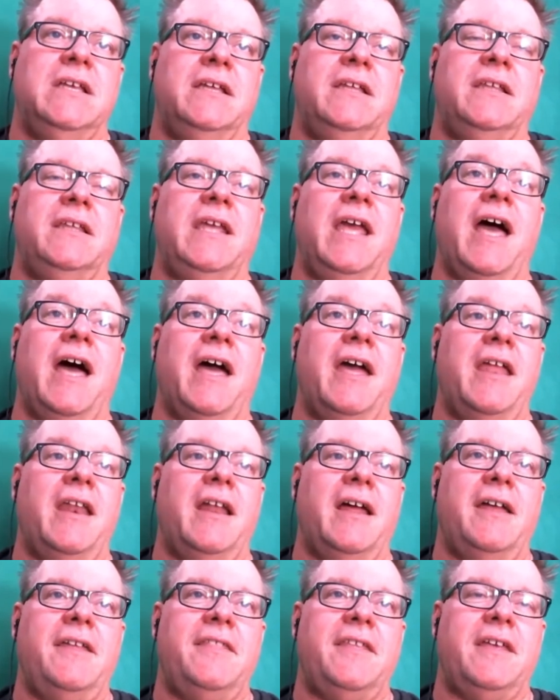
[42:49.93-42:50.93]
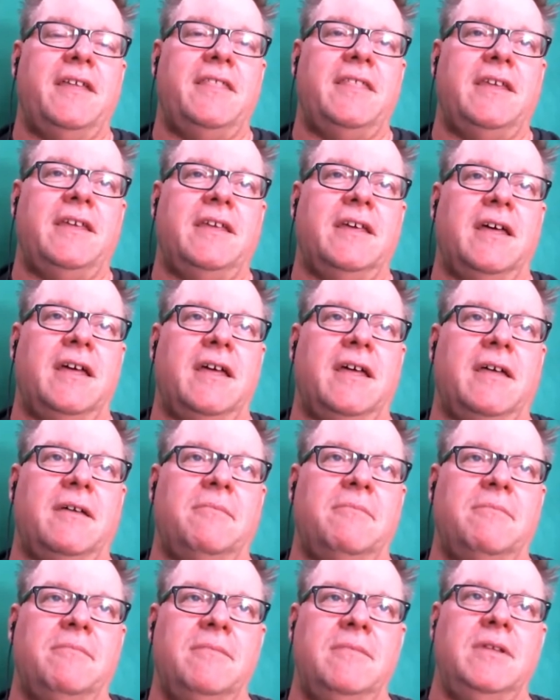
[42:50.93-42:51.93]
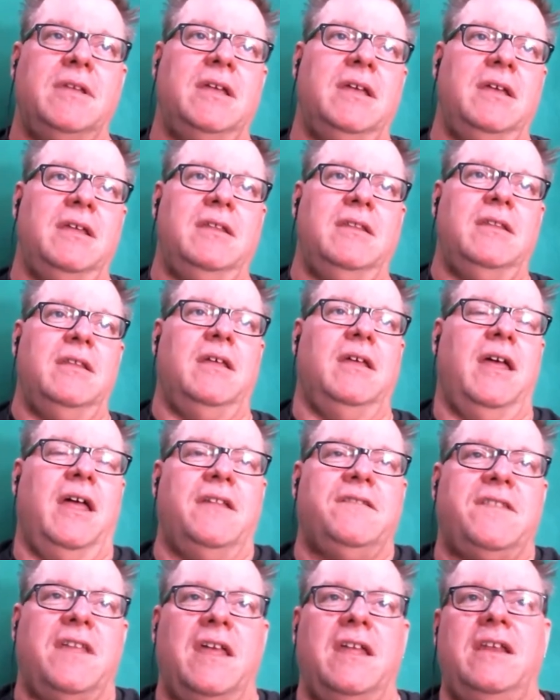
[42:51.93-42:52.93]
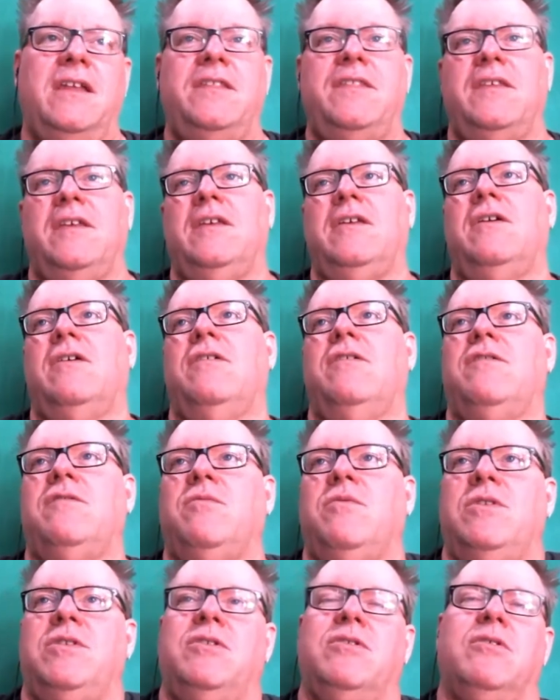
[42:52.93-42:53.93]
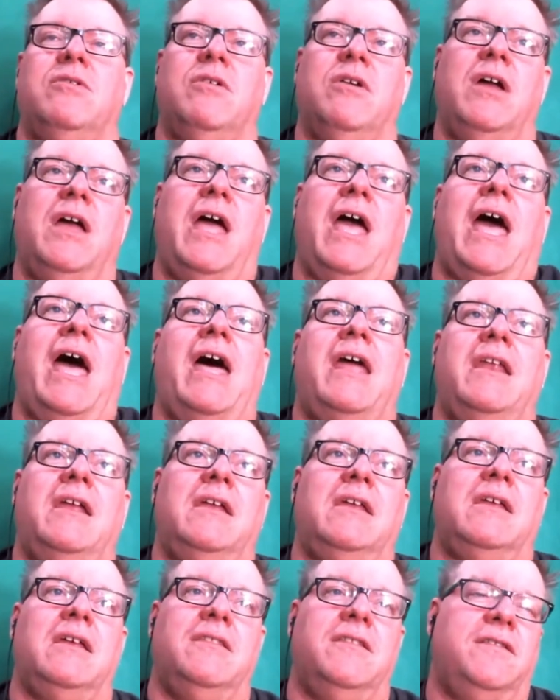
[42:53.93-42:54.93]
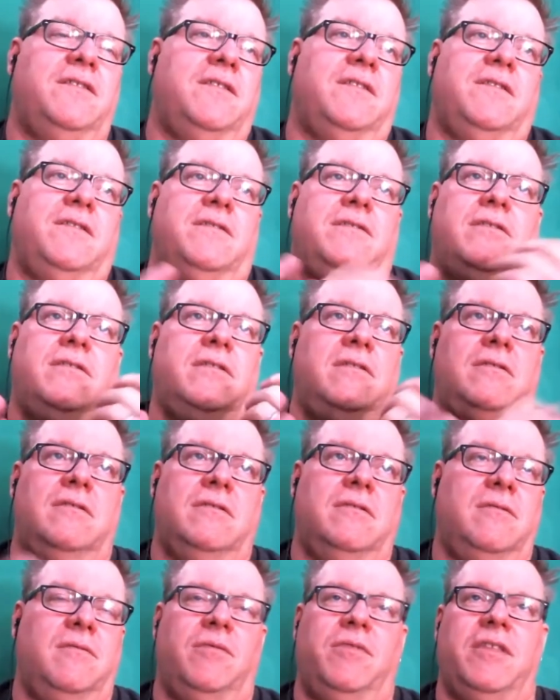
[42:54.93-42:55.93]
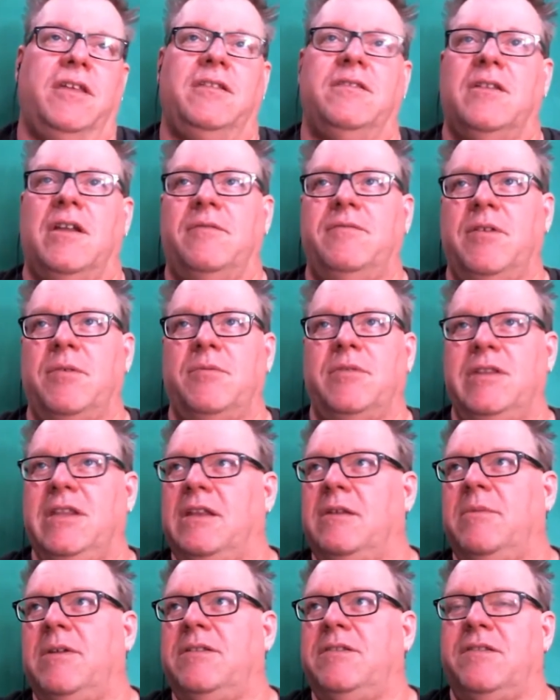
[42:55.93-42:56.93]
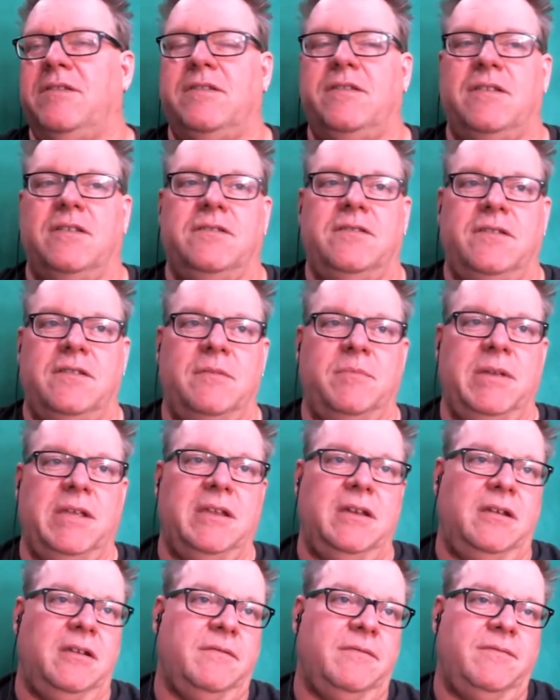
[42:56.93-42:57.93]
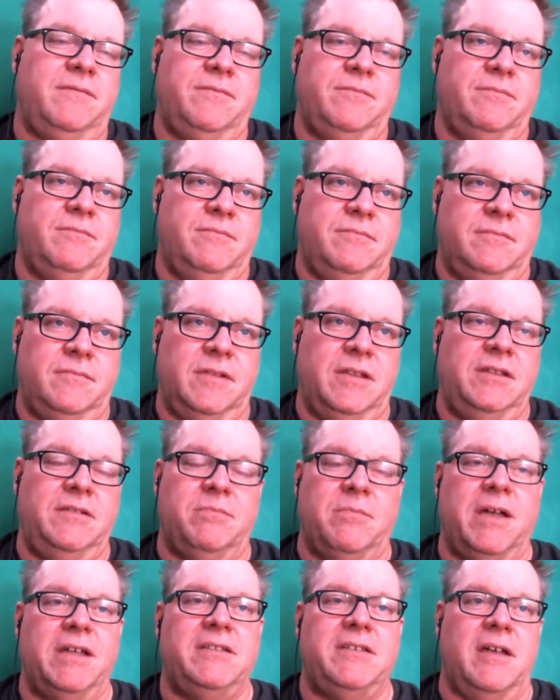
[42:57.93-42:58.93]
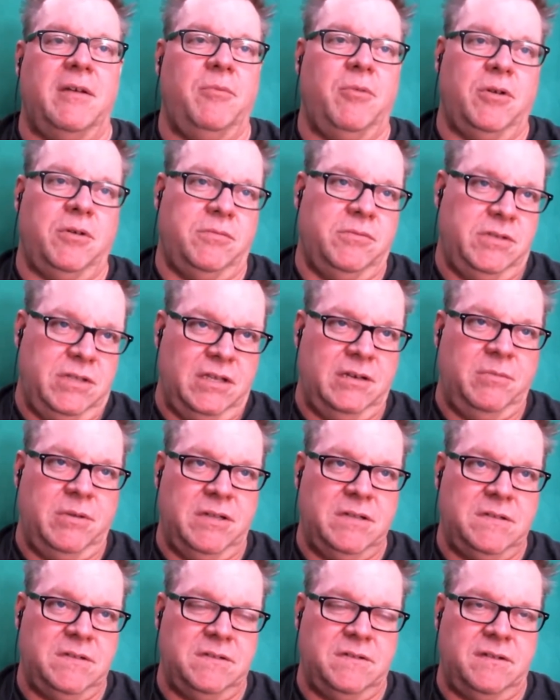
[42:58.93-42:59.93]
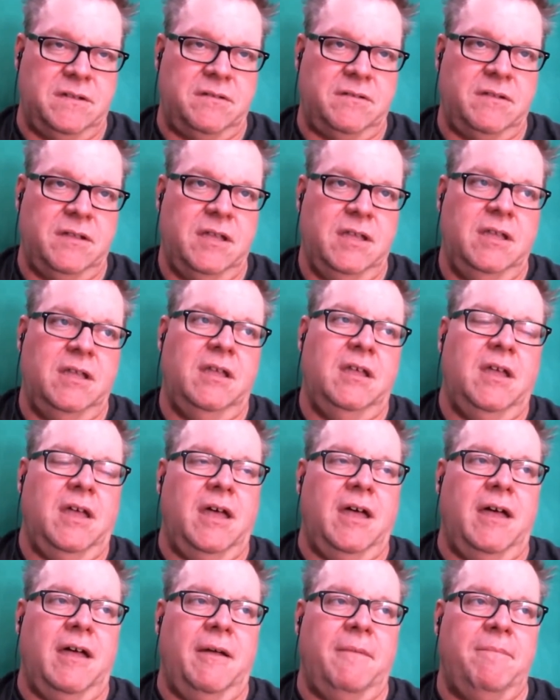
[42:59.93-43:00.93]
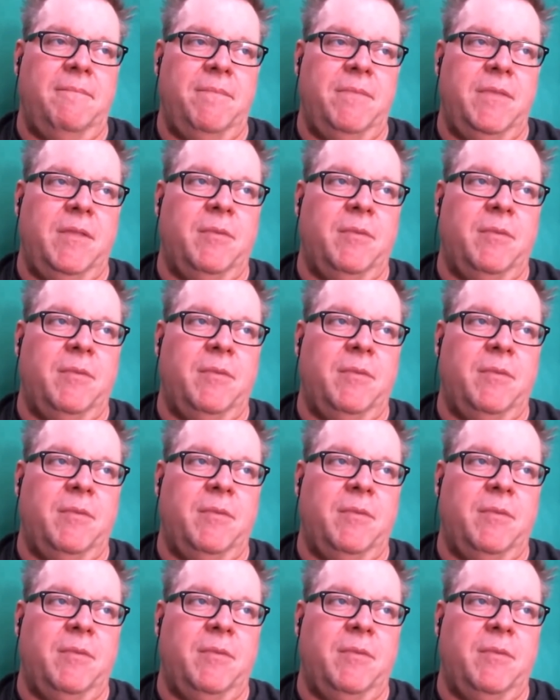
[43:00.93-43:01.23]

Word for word: Yeah, and I, I think um, as anything goes, when you're adding, and this is things that I've done with databases since the beginning of at least my time working with databases, is um, the